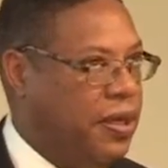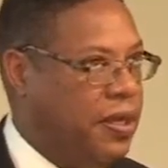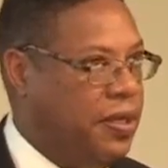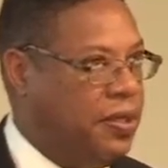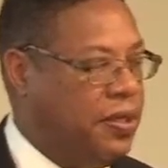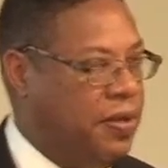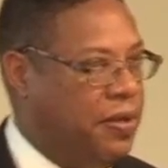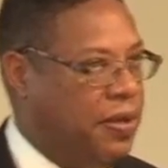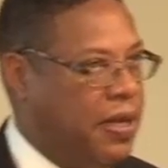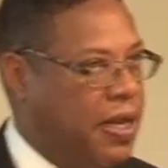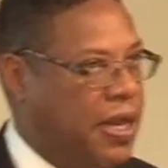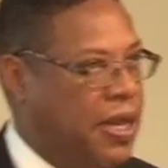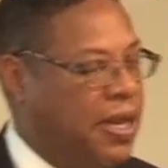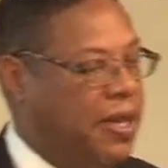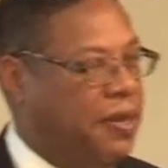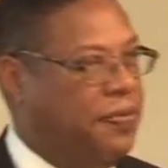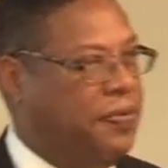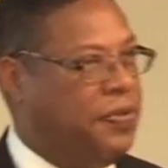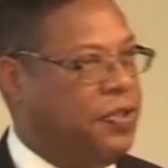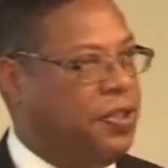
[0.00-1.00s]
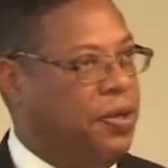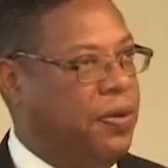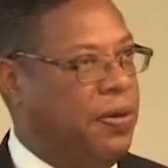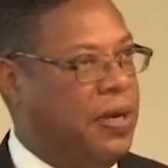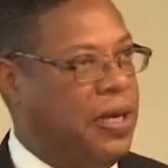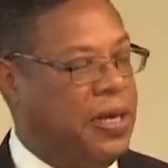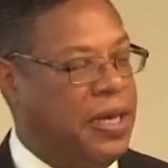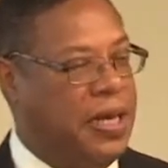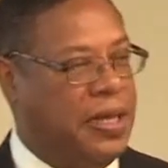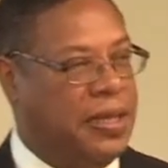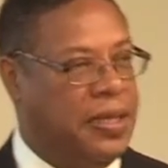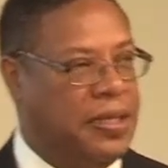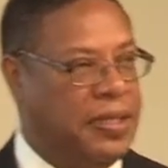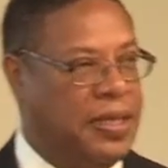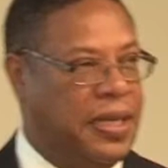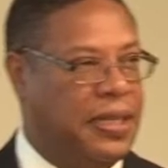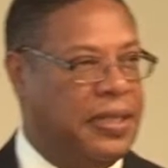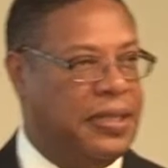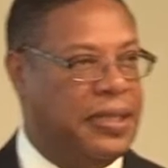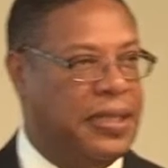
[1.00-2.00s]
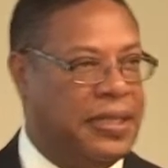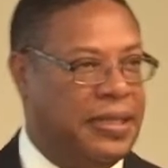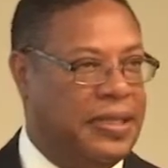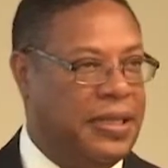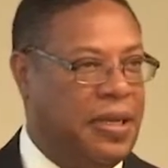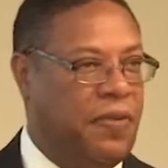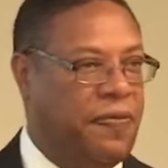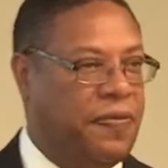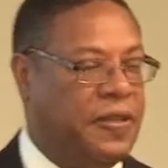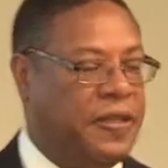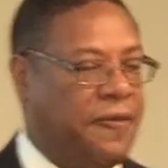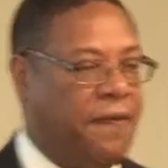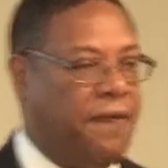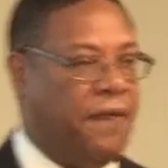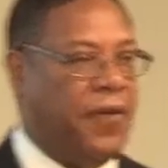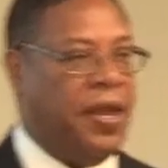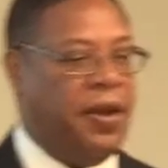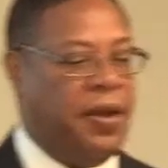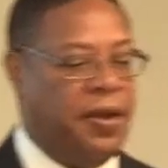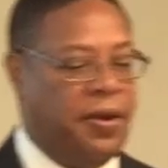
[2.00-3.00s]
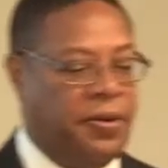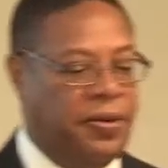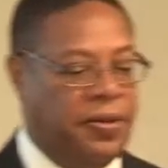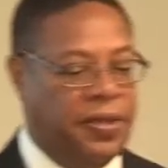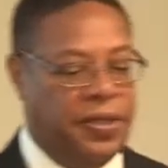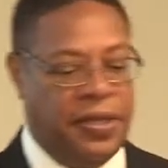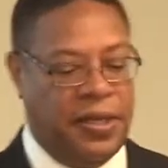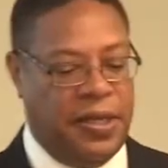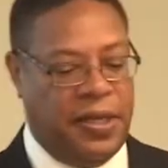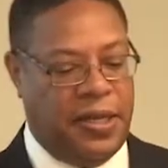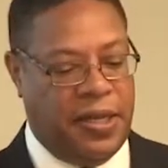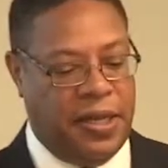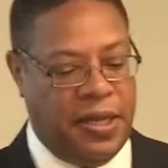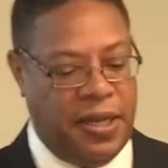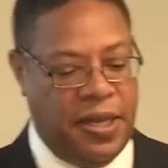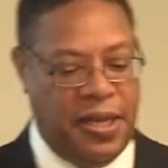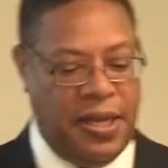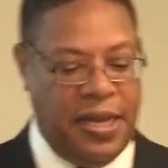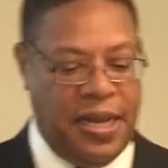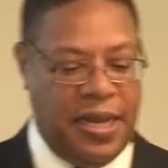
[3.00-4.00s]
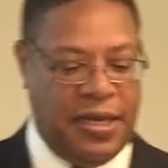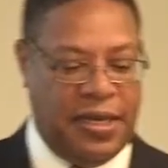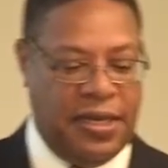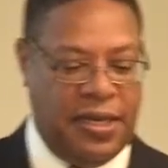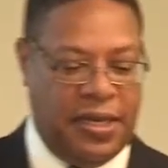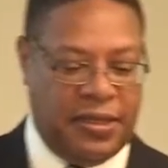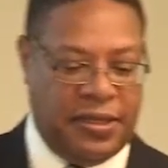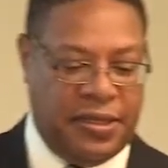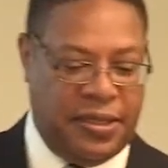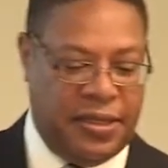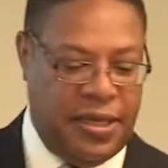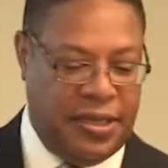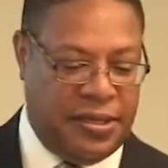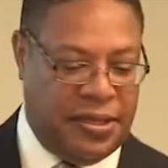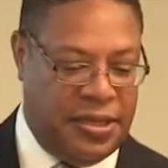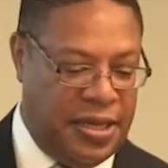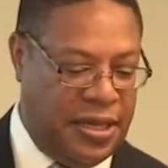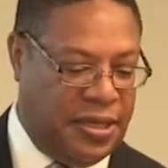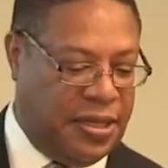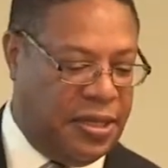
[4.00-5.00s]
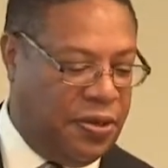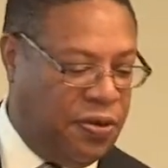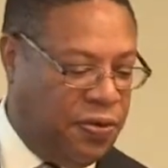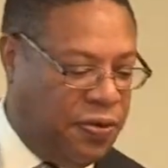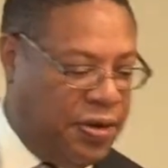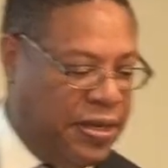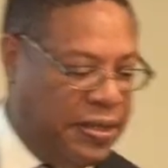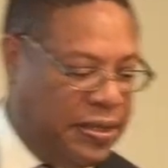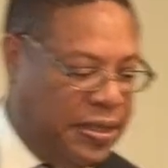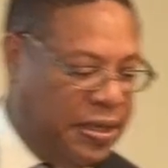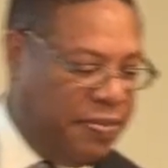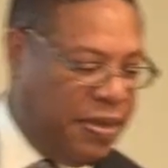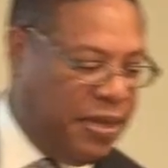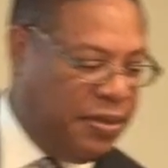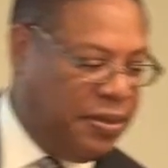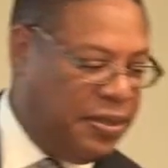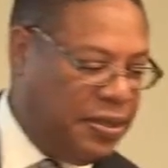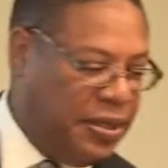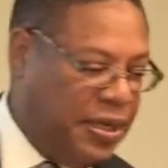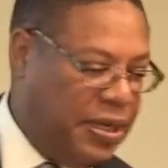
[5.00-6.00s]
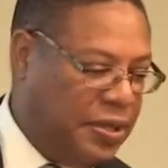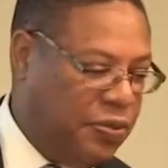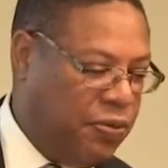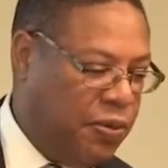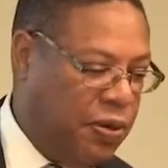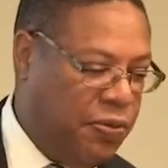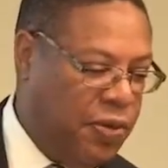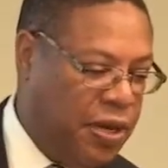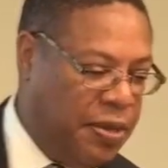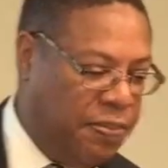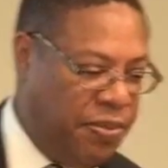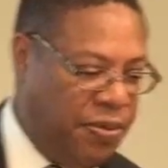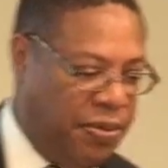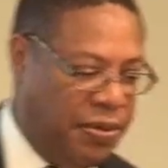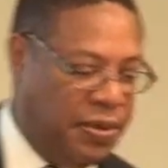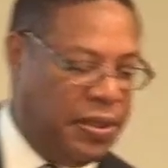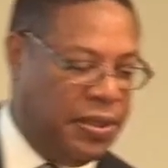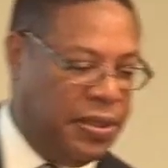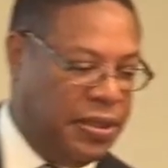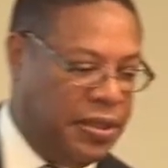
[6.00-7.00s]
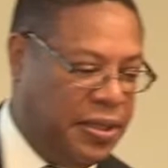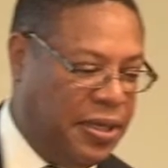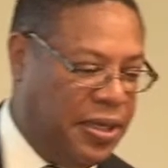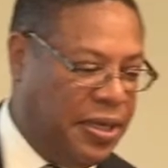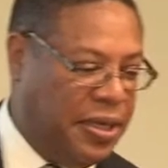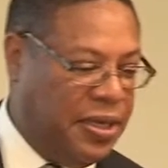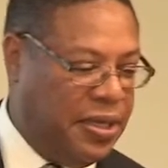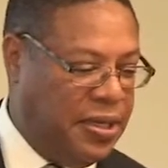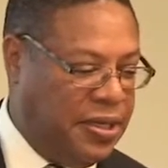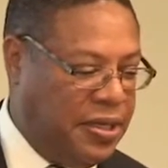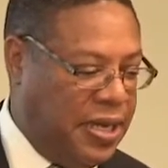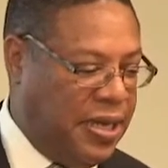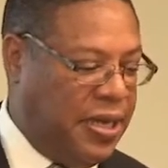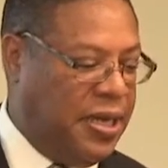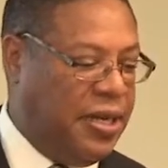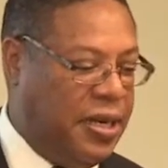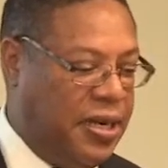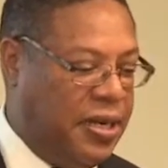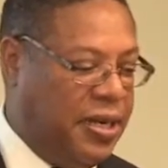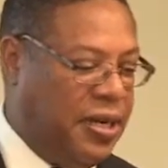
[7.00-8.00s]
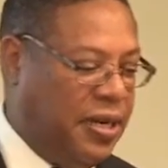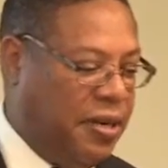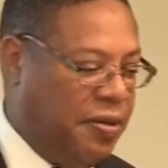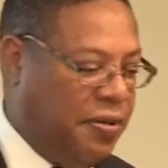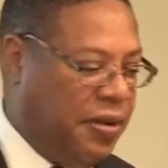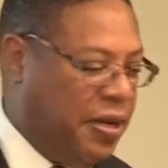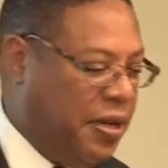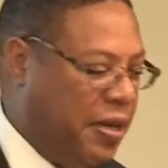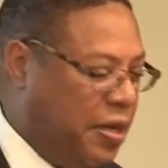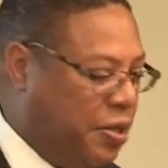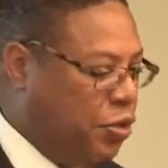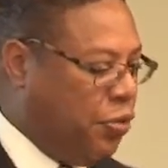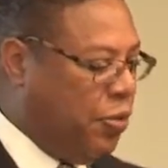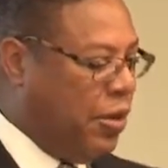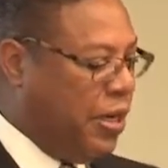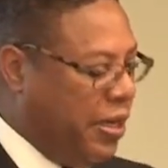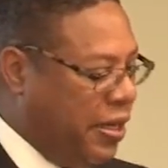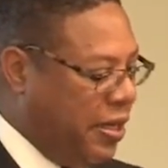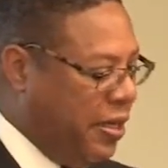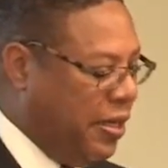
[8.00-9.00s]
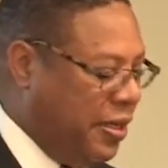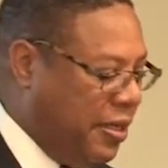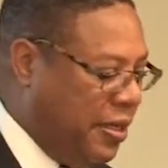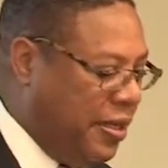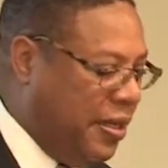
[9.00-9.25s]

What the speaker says: So you're kind of showing that the test itself is fair, that there's nothing crazy about the test where one person's taking it and they're getting a 20